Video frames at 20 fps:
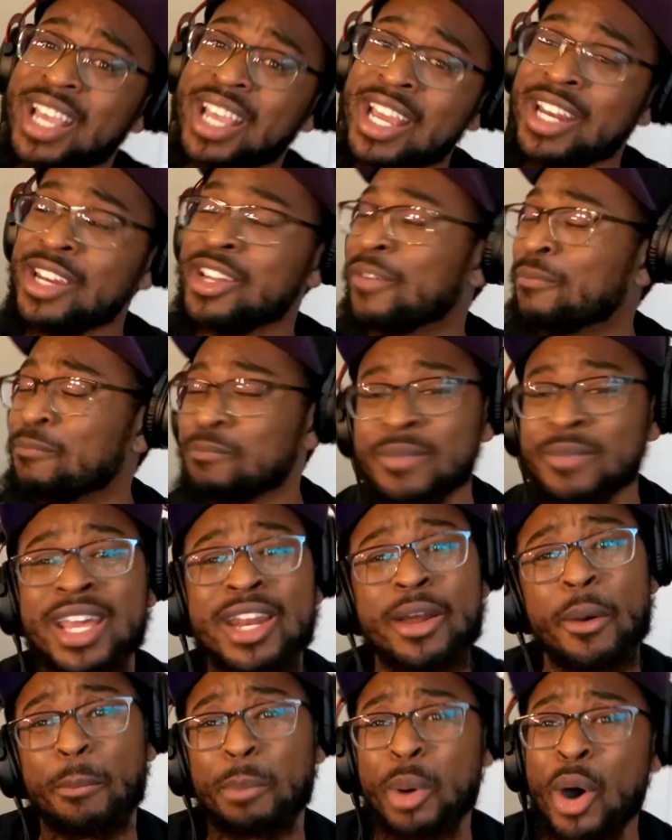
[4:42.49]
in
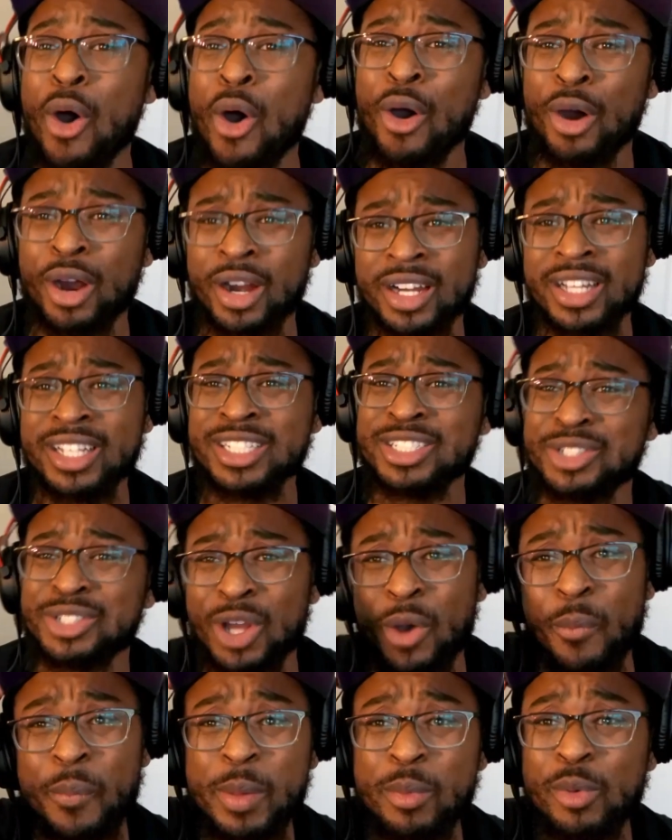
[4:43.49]
a bar? Cause you know
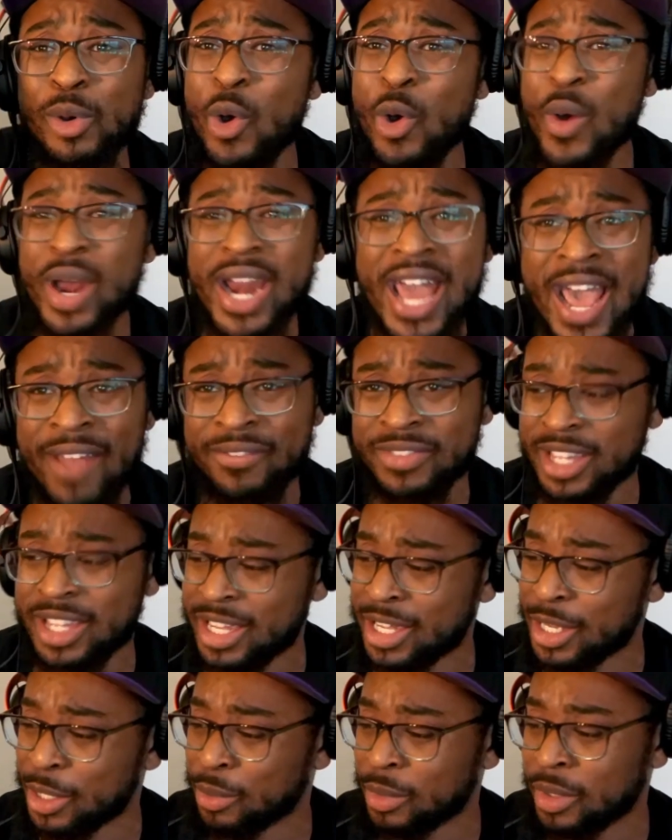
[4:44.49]
people going after
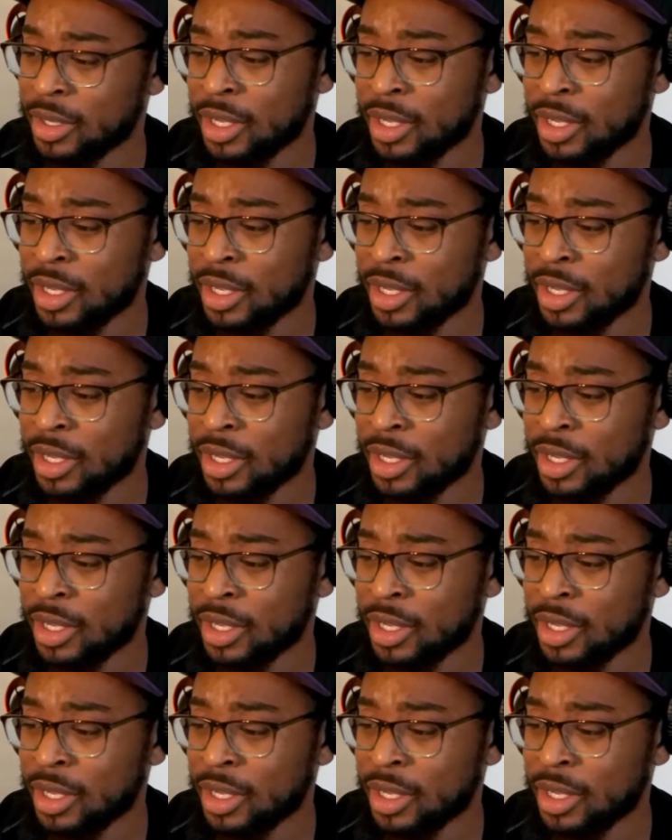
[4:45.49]
him.